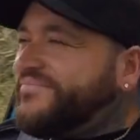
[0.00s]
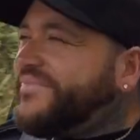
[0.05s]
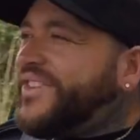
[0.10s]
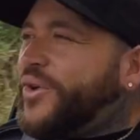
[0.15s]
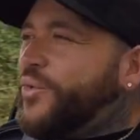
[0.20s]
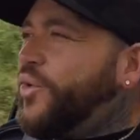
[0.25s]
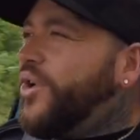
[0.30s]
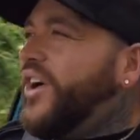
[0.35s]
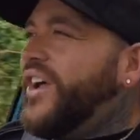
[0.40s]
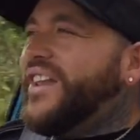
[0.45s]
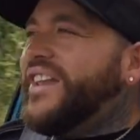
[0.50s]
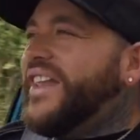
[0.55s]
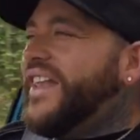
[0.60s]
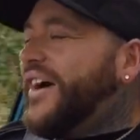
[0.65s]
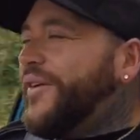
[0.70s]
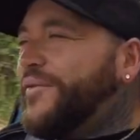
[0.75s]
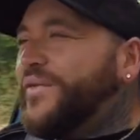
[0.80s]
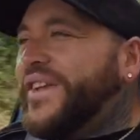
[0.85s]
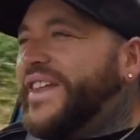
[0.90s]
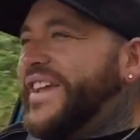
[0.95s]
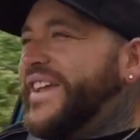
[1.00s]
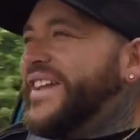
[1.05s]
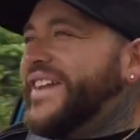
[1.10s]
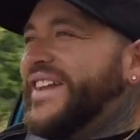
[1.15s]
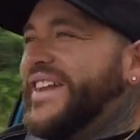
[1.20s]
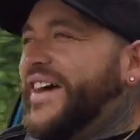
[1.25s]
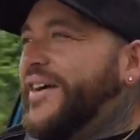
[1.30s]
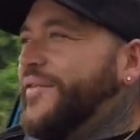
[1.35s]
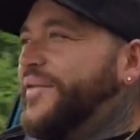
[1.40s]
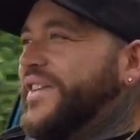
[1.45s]
What a lovely,
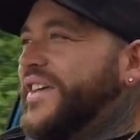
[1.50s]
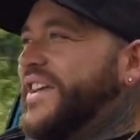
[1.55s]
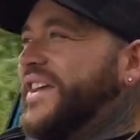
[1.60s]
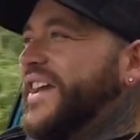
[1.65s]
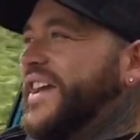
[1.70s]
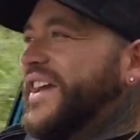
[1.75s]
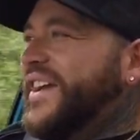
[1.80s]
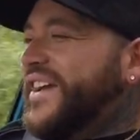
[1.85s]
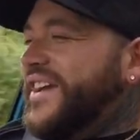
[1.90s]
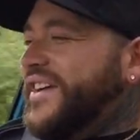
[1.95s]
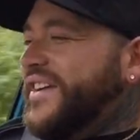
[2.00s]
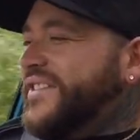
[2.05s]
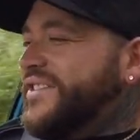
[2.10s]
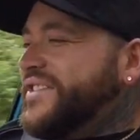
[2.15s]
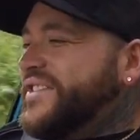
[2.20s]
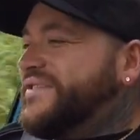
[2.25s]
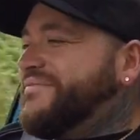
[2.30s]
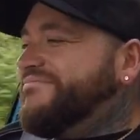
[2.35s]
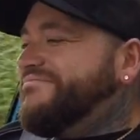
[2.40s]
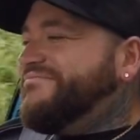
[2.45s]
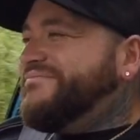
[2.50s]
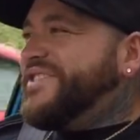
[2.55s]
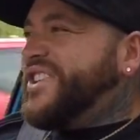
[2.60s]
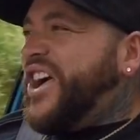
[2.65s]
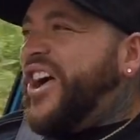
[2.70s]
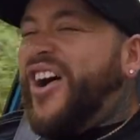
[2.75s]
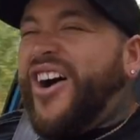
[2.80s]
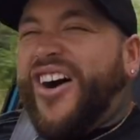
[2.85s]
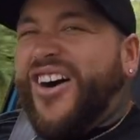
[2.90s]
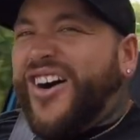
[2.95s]
lovely
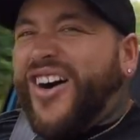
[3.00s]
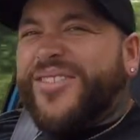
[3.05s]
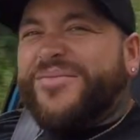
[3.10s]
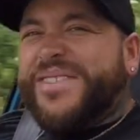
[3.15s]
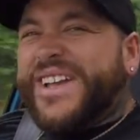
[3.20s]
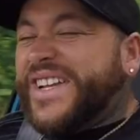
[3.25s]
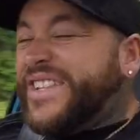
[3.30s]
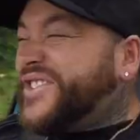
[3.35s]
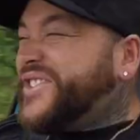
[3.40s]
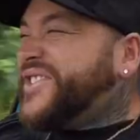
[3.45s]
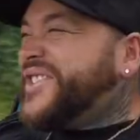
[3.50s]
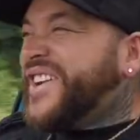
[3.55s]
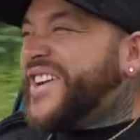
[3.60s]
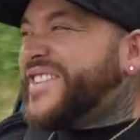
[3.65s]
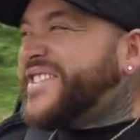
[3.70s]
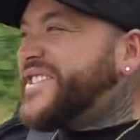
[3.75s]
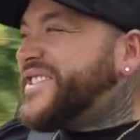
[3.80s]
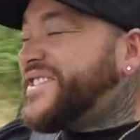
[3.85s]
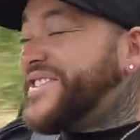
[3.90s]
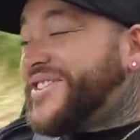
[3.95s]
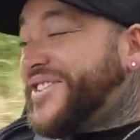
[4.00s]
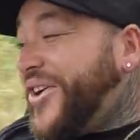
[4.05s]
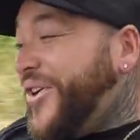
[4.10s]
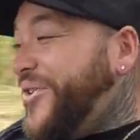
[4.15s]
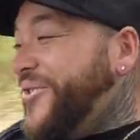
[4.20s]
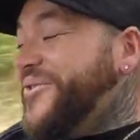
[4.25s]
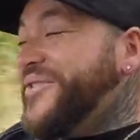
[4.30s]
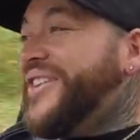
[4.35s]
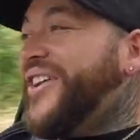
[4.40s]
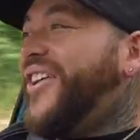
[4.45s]
car. It's just
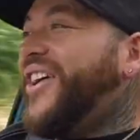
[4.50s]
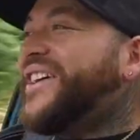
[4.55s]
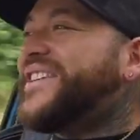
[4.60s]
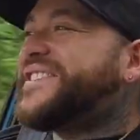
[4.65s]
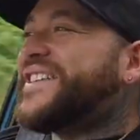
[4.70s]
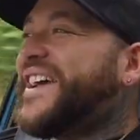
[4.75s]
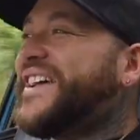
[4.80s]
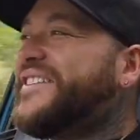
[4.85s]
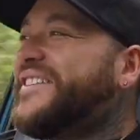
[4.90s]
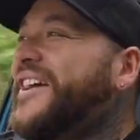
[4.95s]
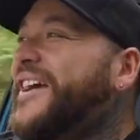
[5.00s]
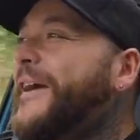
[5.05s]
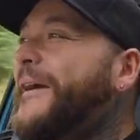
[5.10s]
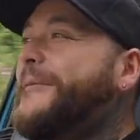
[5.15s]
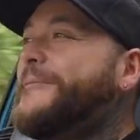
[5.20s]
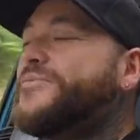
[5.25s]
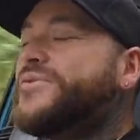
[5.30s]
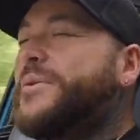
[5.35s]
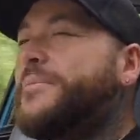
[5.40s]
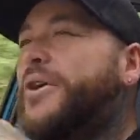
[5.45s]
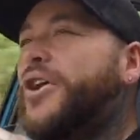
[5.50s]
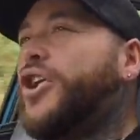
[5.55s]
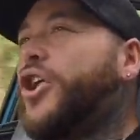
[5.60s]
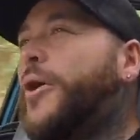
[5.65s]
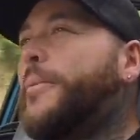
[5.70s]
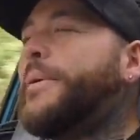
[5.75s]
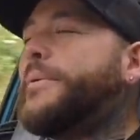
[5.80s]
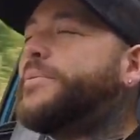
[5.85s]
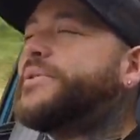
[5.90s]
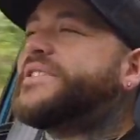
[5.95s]
so nice. And a lot
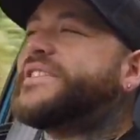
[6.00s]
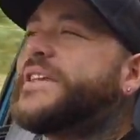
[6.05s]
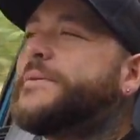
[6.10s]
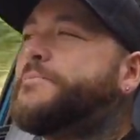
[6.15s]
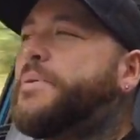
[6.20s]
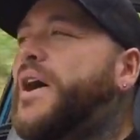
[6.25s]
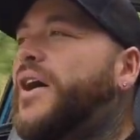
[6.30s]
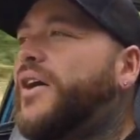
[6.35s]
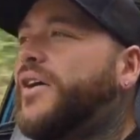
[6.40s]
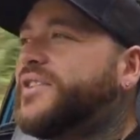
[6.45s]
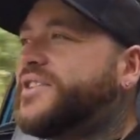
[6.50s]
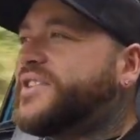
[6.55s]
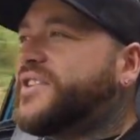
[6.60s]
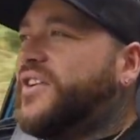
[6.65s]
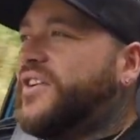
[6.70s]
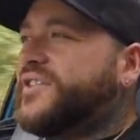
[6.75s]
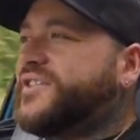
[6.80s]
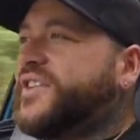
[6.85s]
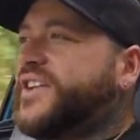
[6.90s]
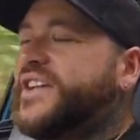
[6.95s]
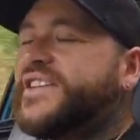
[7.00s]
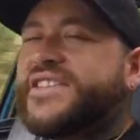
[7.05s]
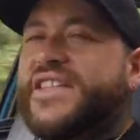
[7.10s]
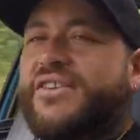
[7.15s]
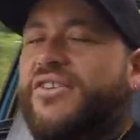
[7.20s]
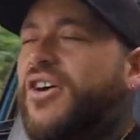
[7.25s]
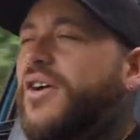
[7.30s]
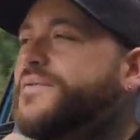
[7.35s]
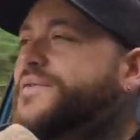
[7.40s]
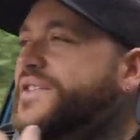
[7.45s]
of people see past cars like this,
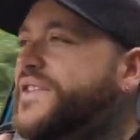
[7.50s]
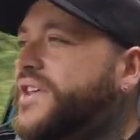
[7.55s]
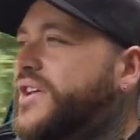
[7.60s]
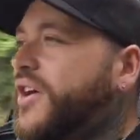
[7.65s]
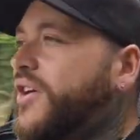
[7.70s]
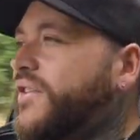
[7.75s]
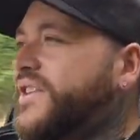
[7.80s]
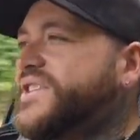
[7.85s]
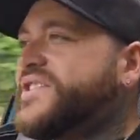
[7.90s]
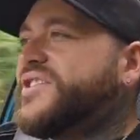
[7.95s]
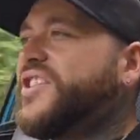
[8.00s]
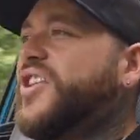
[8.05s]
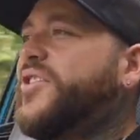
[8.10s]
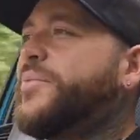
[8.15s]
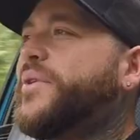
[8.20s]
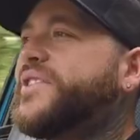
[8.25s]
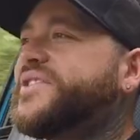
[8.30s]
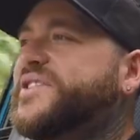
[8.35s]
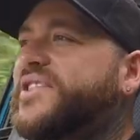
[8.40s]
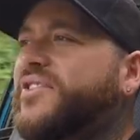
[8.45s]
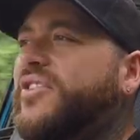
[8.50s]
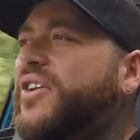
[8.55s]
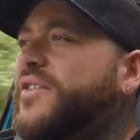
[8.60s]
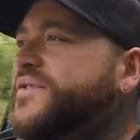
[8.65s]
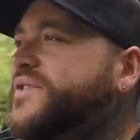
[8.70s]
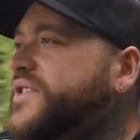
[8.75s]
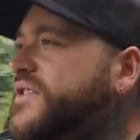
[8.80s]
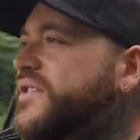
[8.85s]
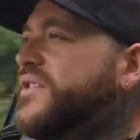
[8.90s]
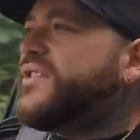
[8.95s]
they're after the RS Turbos, they're
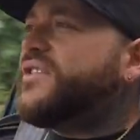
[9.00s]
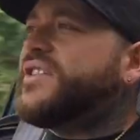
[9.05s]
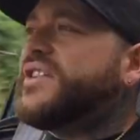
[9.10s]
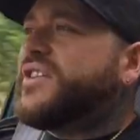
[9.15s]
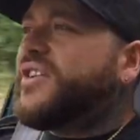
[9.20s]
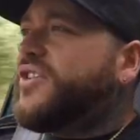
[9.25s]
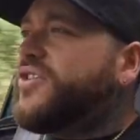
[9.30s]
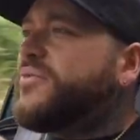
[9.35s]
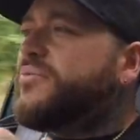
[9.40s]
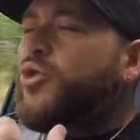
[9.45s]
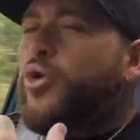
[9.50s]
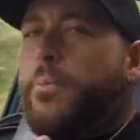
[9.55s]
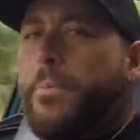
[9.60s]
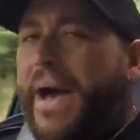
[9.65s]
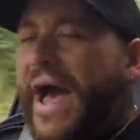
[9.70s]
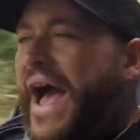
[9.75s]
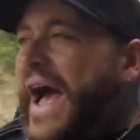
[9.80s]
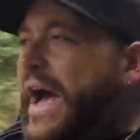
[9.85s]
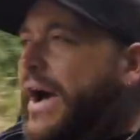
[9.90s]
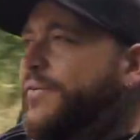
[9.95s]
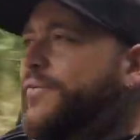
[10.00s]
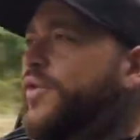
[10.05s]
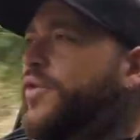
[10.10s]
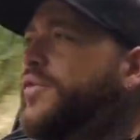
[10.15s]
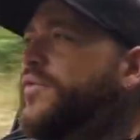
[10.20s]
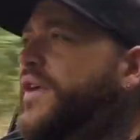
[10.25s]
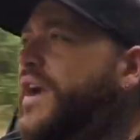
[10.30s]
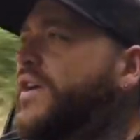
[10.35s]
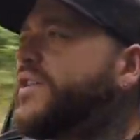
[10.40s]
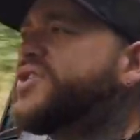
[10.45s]
after the, you know, the more powerful
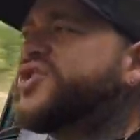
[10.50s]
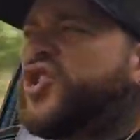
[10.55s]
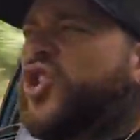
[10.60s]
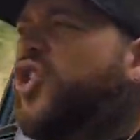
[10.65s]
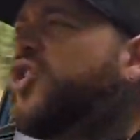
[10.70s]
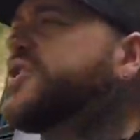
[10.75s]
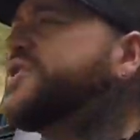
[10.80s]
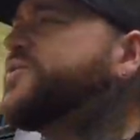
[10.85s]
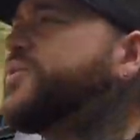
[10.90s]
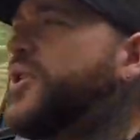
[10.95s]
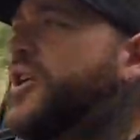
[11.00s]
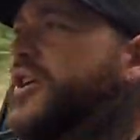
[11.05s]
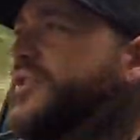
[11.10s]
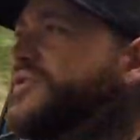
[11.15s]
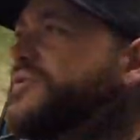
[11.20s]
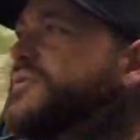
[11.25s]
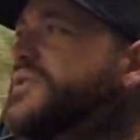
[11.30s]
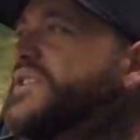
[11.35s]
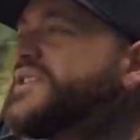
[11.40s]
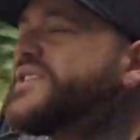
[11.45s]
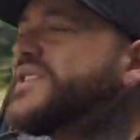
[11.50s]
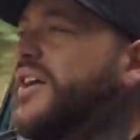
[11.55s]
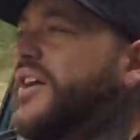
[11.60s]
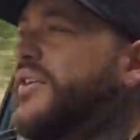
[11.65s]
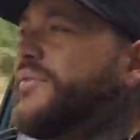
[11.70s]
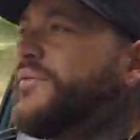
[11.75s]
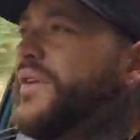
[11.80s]
variants, Cosworths, all this stuff.